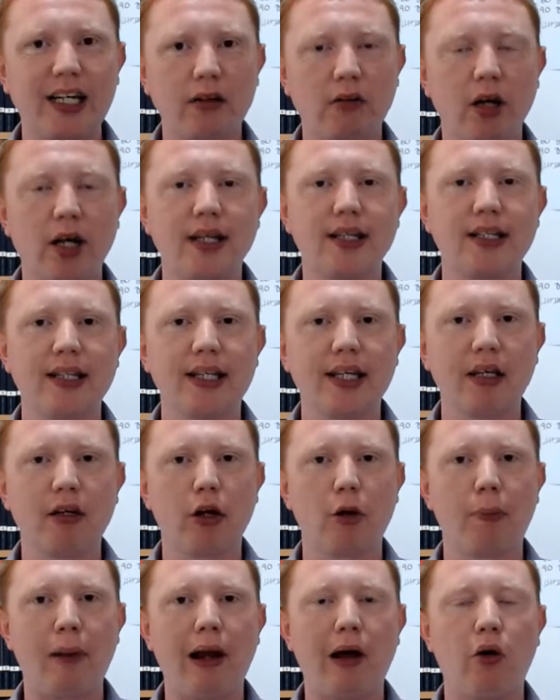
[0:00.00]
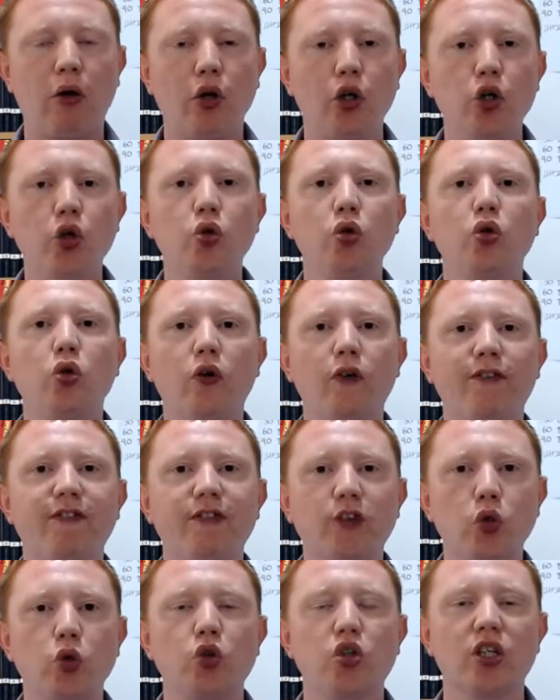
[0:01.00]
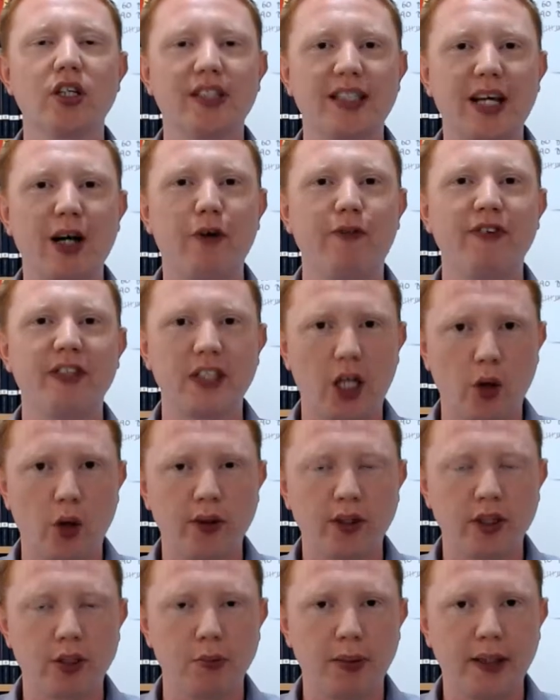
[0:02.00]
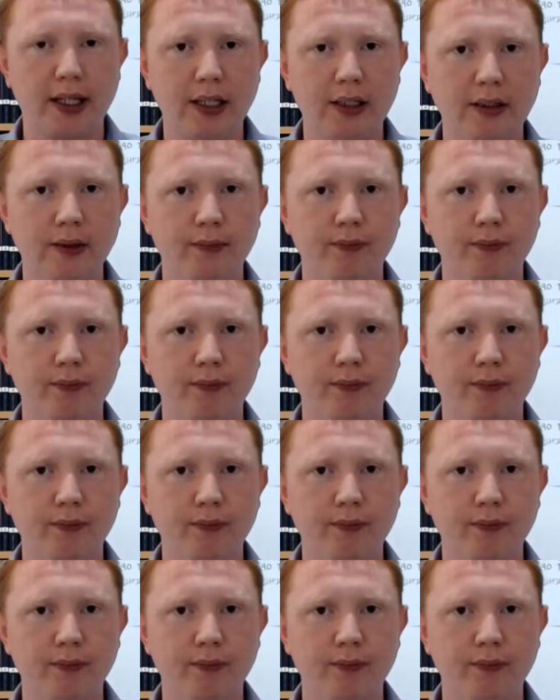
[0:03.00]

idea about who your future self is going to be,